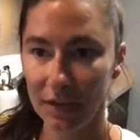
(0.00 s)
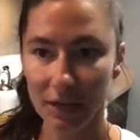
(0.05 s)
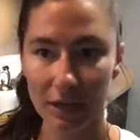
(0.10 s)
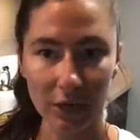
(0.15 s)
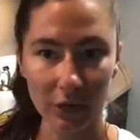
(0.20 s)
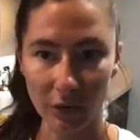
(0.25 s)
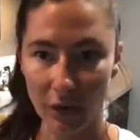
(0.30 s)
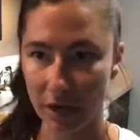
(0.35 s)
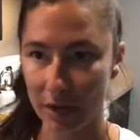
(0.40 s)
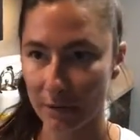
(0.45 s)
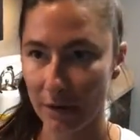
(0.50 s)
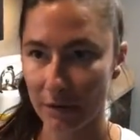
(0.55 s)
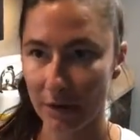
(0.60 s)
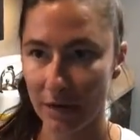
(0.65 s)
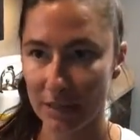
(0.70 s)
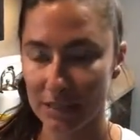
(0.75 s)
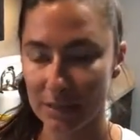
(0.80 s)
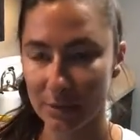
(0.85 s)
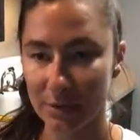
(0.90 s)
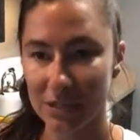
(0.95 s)
It'll recommend
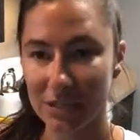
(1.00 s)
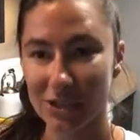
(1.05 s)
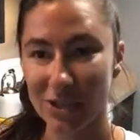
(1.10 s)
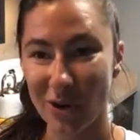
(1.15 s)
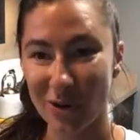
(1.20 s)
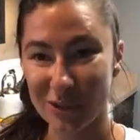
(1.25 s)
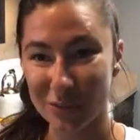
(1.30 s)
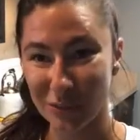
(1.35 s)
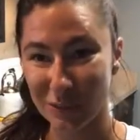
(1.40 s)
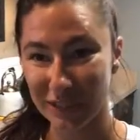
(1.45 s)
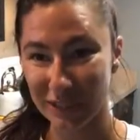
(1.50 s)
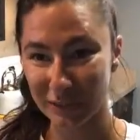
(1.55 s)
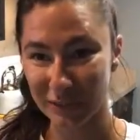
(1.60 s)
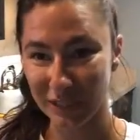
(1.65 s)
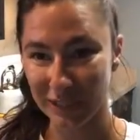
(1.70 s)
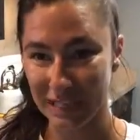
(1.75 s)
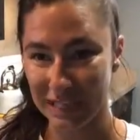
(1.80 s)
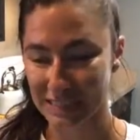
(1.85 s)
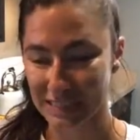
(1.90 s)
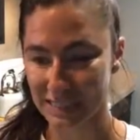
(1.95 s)
recipes. So it's really,
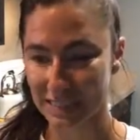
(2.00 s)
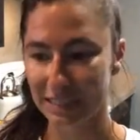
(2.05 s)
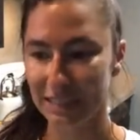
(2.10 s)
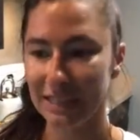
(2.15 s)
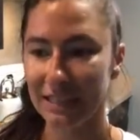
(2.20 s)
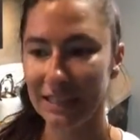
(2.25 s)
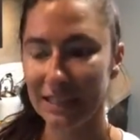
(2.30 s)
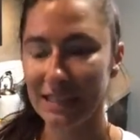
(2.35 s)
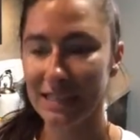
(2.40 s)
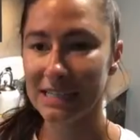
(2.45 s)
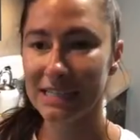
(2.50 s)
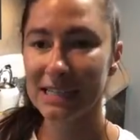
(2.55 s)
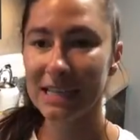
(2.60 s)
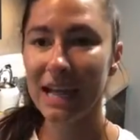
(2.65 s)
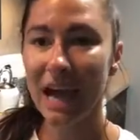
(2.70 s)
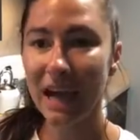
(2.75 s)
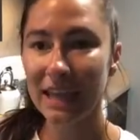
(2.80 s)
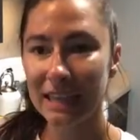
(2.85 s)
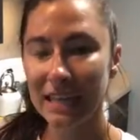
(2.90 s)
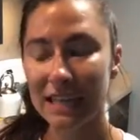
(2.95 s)
really easy.
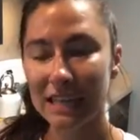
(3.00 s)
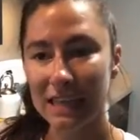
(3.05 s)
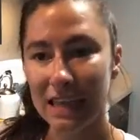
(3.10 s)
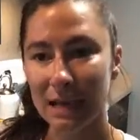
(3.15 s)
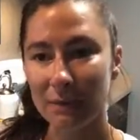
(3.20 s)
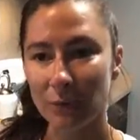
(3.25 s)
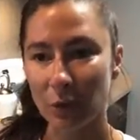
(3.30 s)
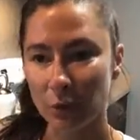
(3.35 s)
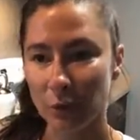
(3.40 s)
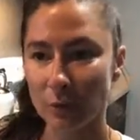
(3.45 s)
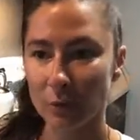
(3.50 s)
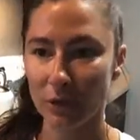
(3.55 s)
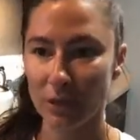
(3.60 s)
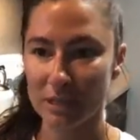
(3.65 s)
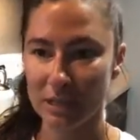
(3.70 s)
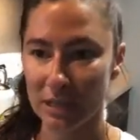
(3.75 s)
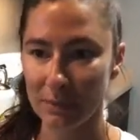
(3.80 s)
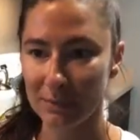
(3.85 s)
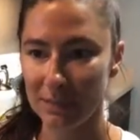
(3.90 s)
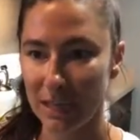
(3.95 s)
I think that most people are
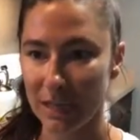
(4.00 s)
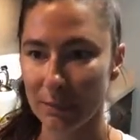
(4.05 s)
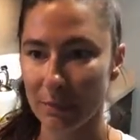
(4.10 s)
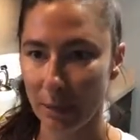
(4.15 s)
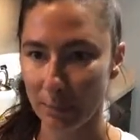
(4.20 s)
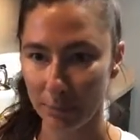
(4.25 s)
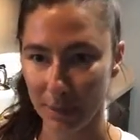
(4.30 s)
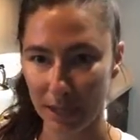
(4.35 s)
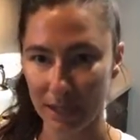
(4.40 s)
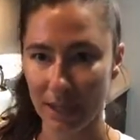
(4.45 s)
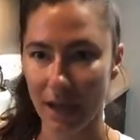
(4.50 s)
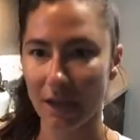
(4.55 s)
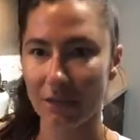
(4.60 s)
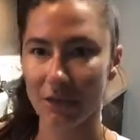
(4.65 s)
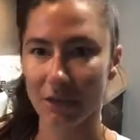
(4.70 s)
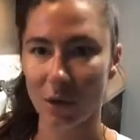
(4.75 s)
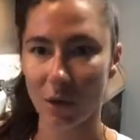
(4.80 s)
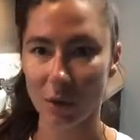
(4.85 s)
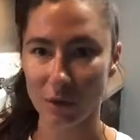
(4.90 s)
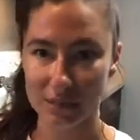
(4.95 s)
intimidated by planning out
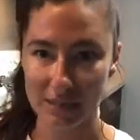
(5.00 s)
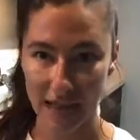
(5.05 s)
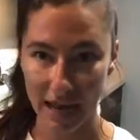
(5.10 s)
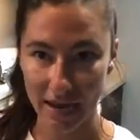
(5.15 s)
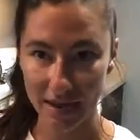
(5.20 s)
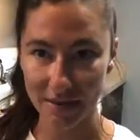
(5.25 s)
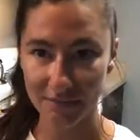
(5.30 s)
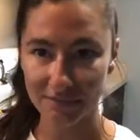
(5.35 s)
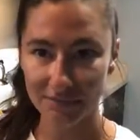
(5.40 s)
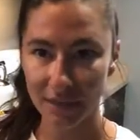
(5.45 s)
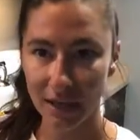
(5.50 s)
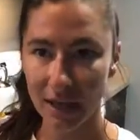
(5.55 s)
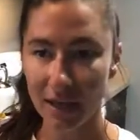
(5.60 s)
their whole day.